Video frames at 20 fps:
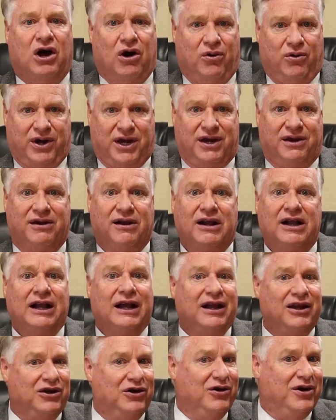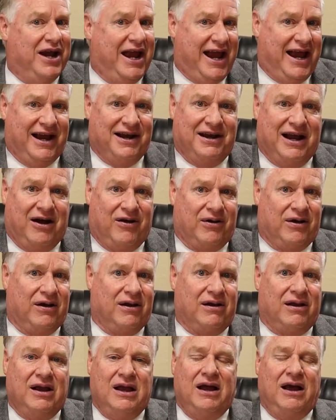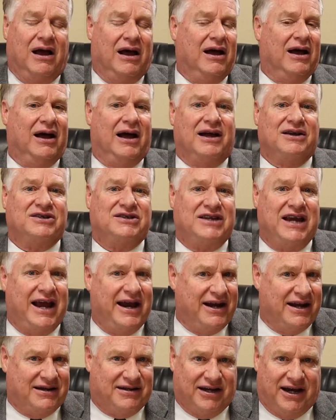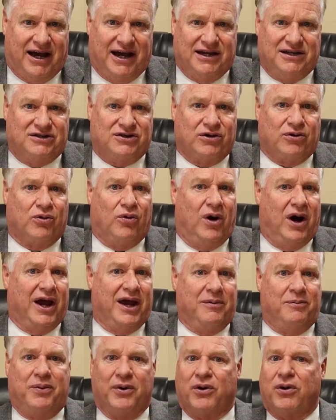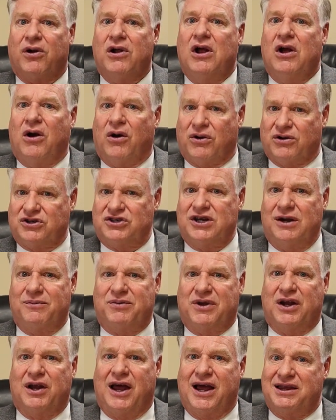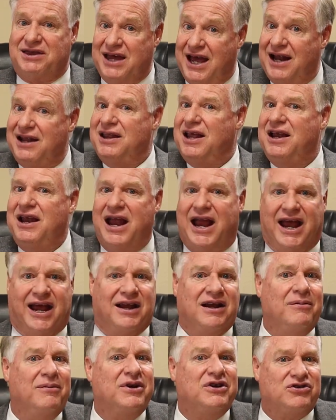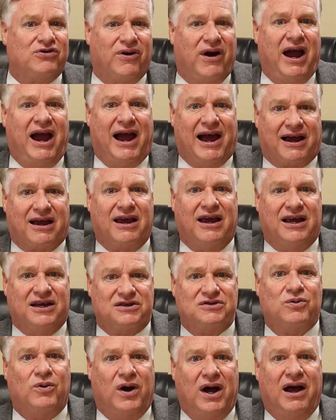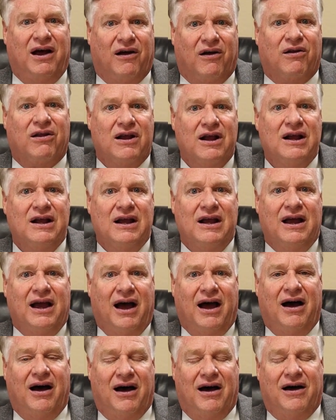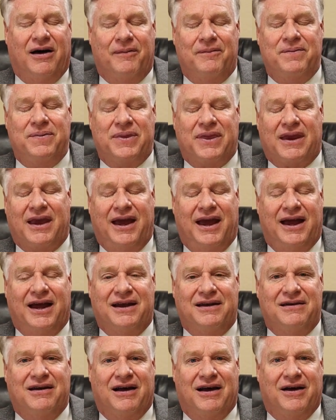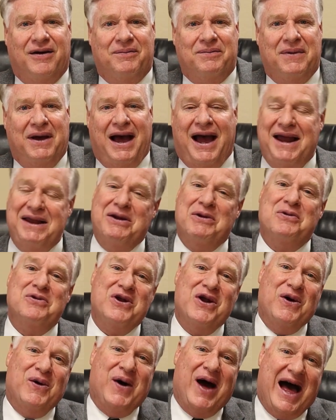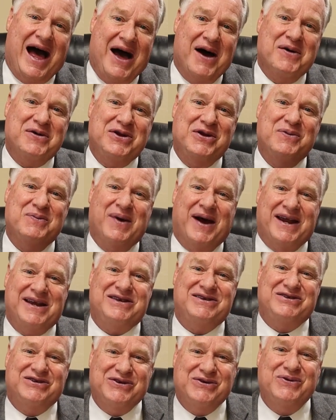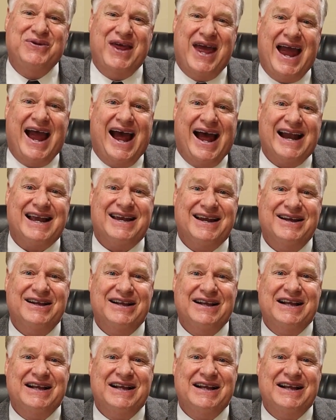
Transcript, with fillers: going. You'd hand out a, a, a sanitizer wipe or, or something like that and then hand them a track as well. Um, and um, I don't know how you might do that,